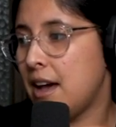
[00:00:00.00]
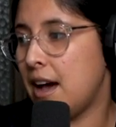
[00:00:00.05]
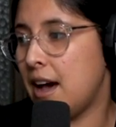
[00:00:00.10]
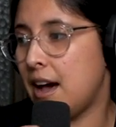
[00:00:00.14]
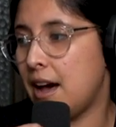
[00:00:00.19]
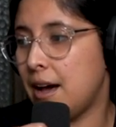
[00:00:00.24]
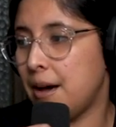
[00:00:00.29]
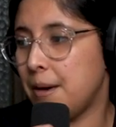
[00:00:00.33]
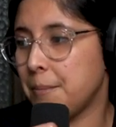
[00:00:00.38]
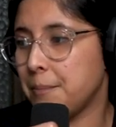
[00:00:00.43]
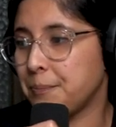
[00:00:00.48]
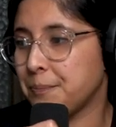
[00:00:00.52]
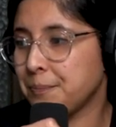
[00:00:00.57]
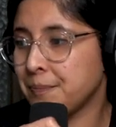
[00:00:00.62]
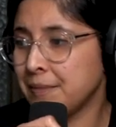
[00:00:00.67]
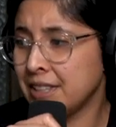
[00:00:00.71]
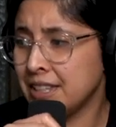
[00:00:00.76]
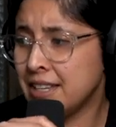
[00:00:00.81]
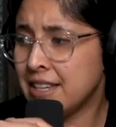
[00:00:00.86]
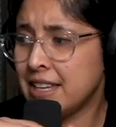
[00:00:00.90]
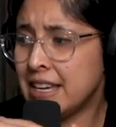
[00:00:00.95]
Um,
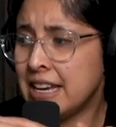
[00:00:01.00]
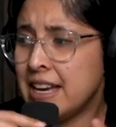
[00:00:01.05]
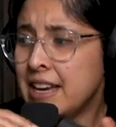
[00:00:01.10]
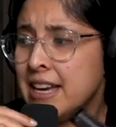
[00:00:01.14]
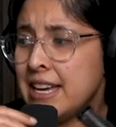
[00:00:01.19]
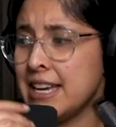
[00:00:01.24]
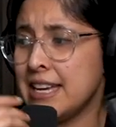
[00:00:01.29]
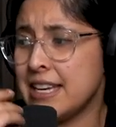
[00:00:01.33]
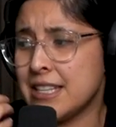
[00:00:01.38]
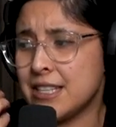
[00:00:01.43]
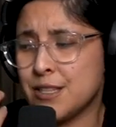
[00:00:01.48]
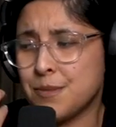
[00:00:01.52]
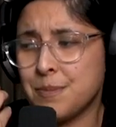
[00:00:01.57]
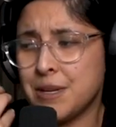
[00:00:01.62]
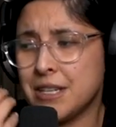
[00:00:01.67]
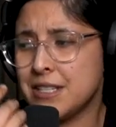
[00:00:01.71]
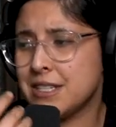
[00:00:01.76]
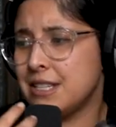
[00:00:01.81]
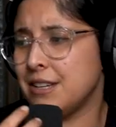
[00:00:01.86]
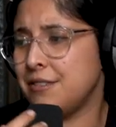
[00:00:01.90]
it smells